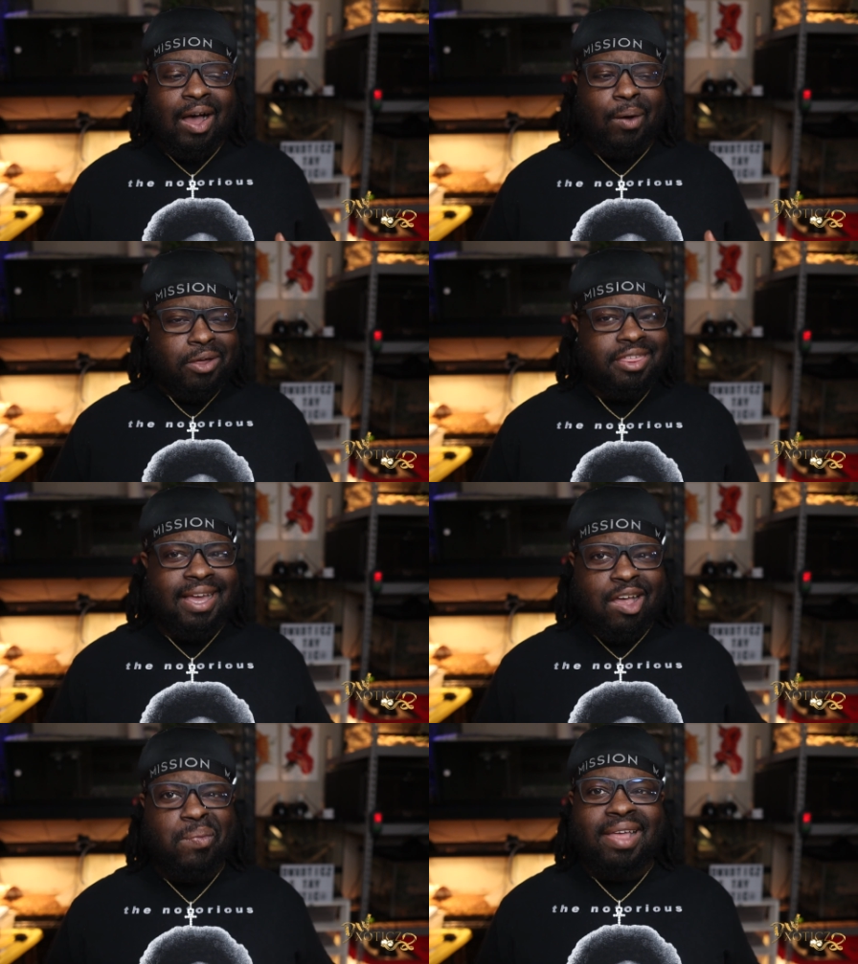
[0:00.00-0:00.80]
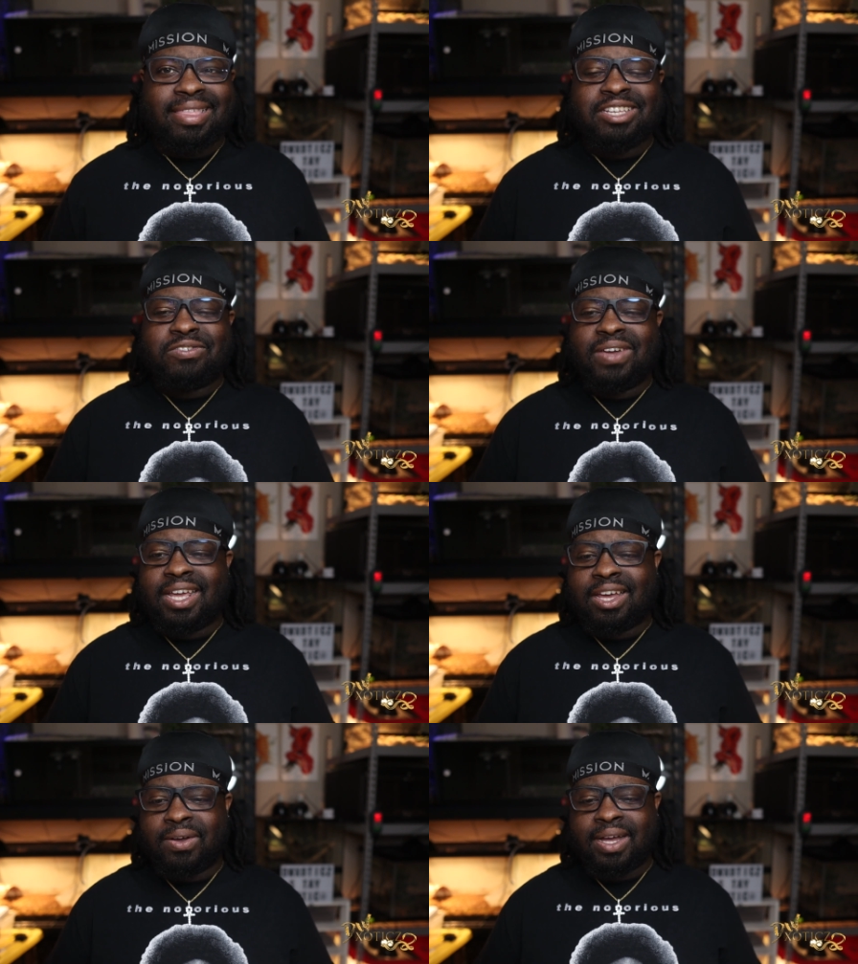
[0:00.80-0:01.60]
we'll think about this
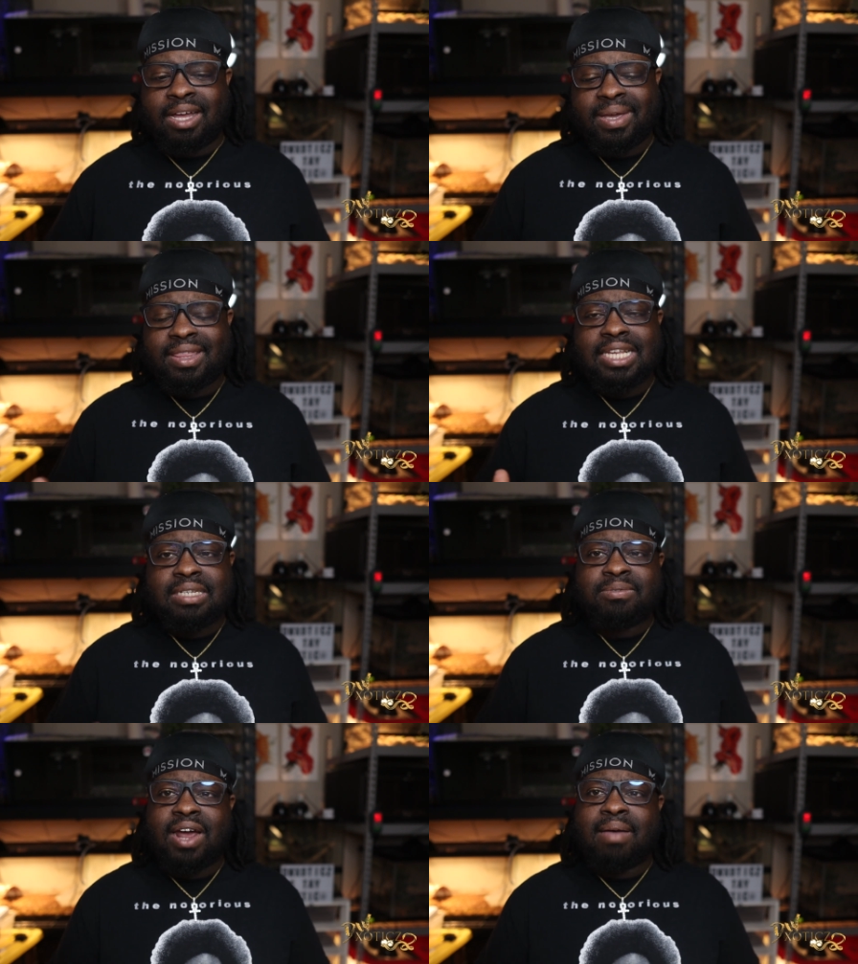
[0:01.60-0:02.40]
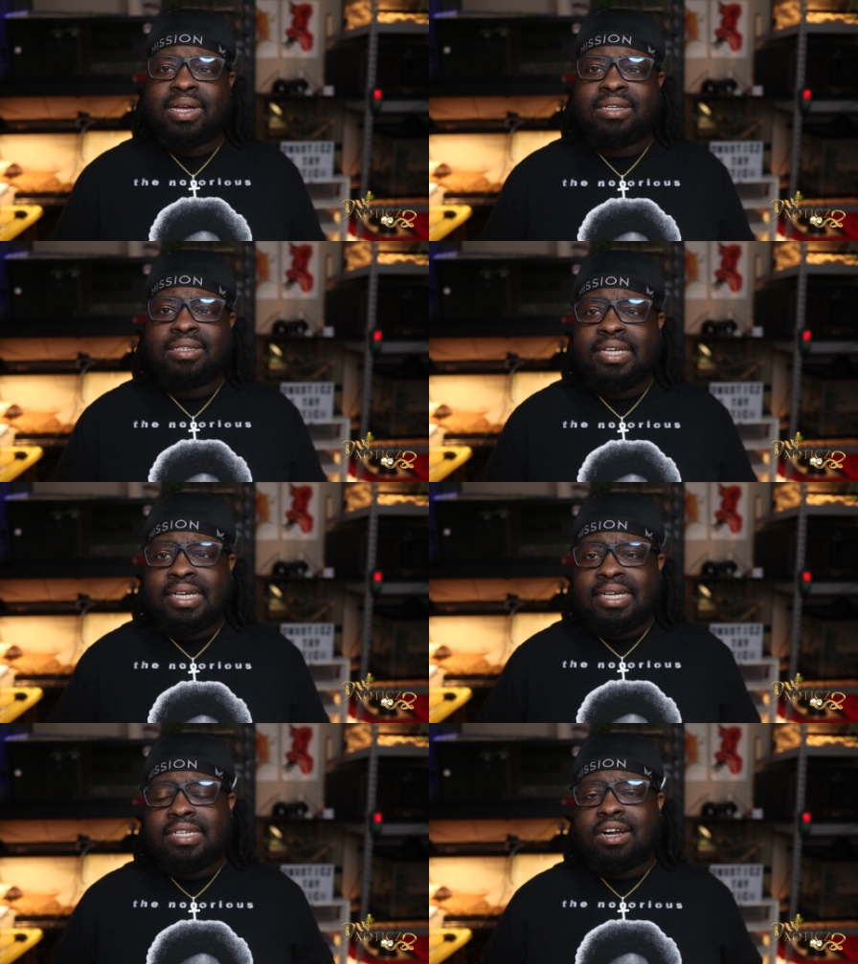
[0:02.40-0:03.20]
video. Hit that subscribe button,
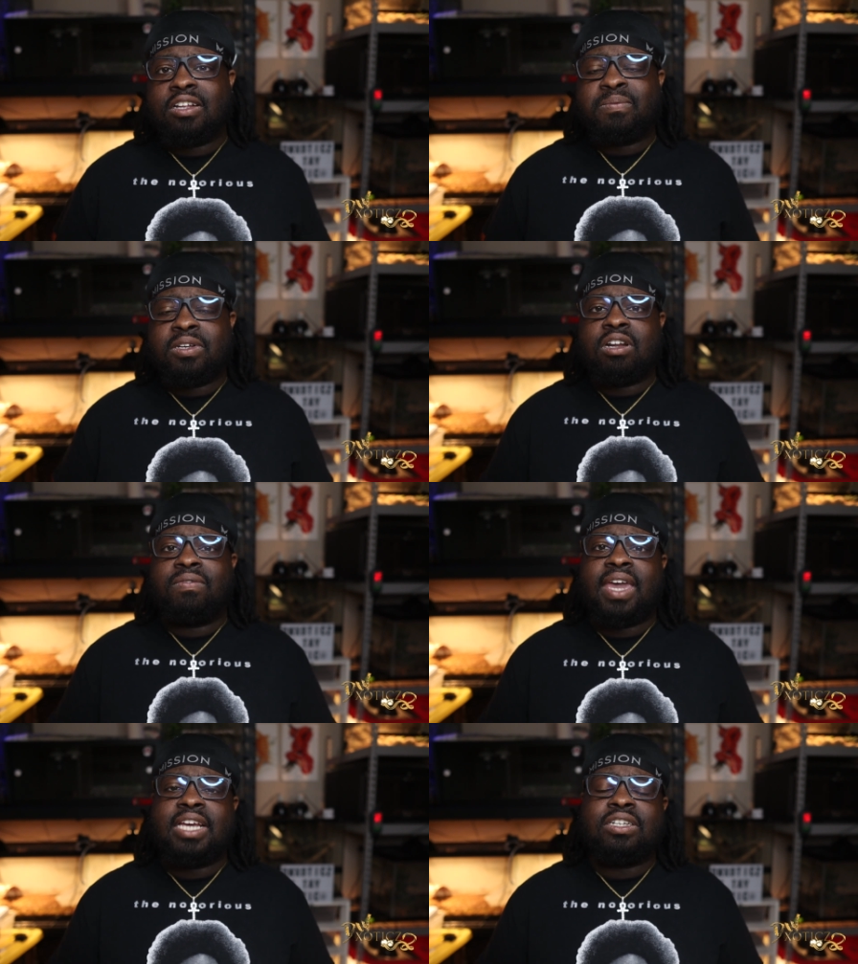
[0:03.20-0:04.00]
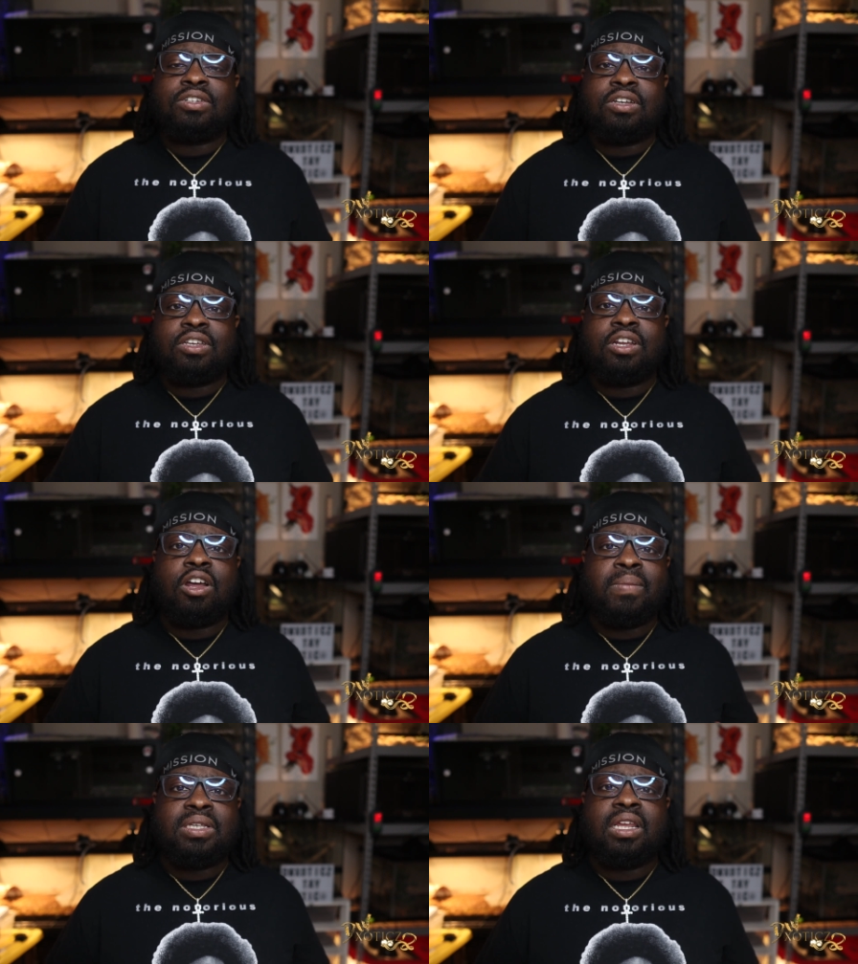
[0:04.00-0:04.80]
turn those post notifications on so you
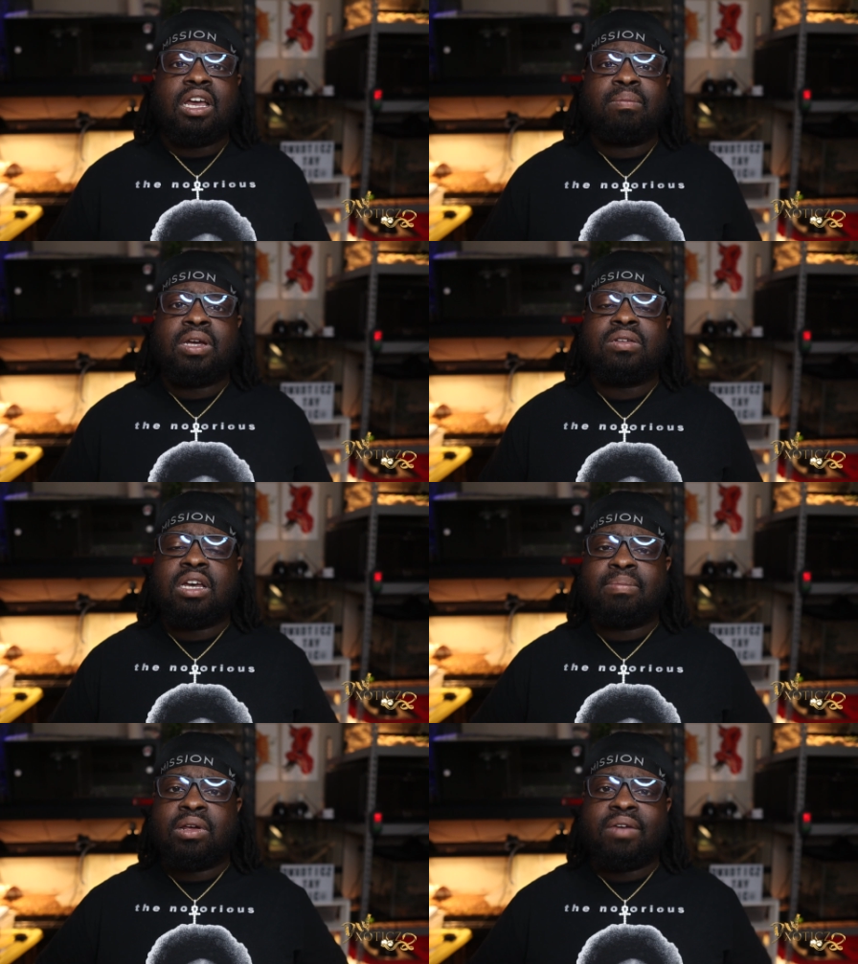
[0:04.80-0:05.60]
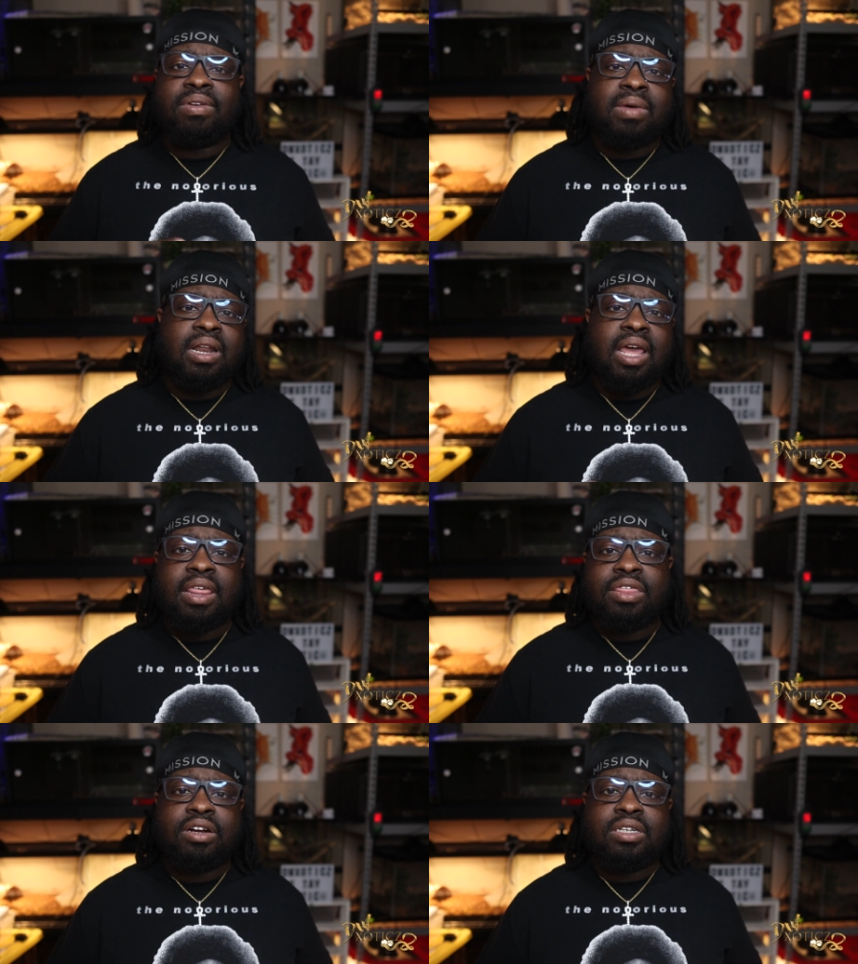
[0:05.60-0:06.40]
don't miss any uploads. I upload every Monday,
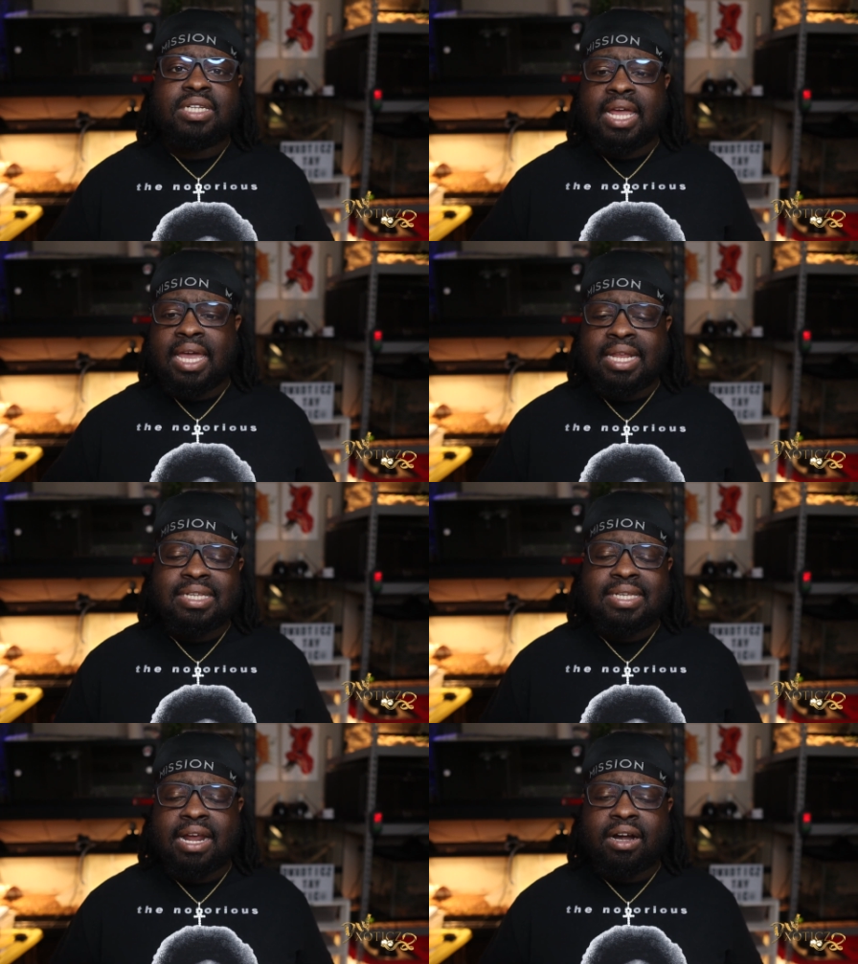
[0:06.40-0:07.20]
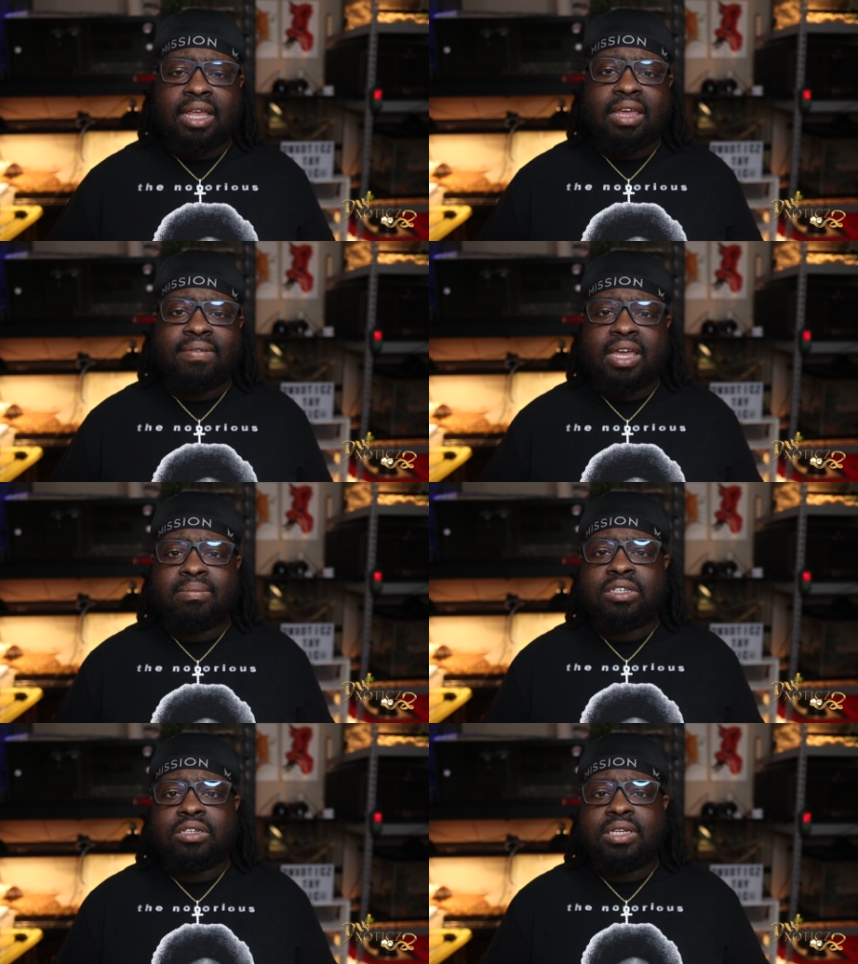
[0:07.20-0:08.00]
Thursday, and Saturday, 11 a.m.
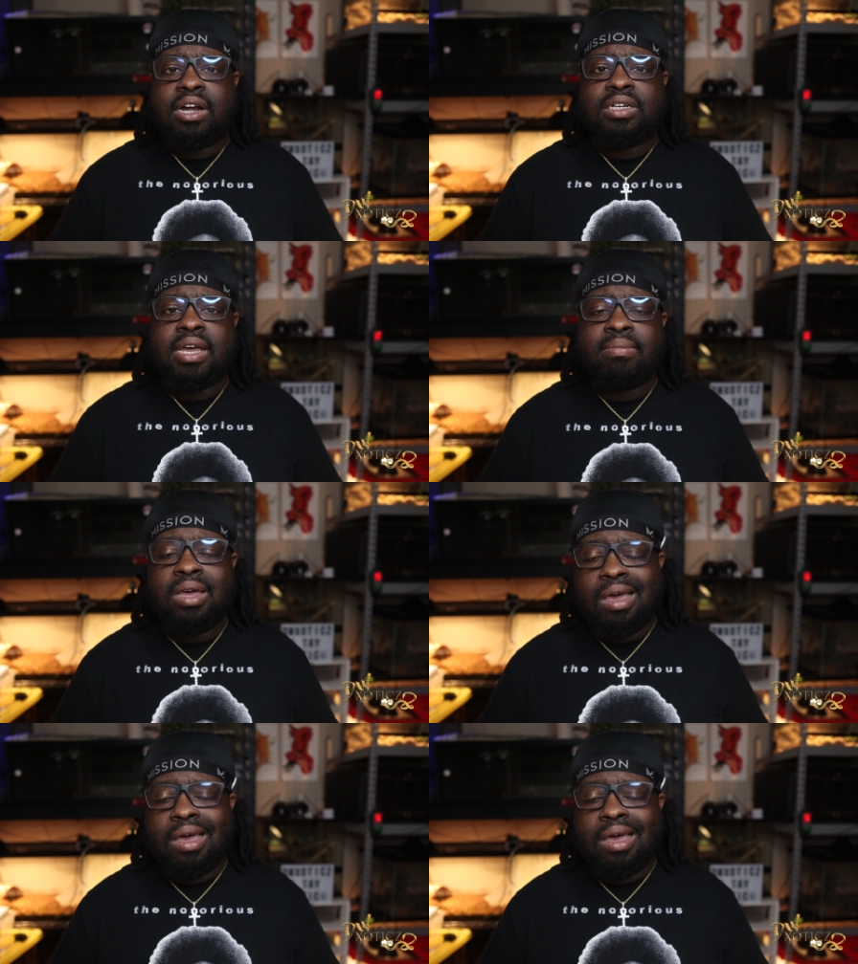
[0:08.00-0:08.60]
Eastern Standard Time.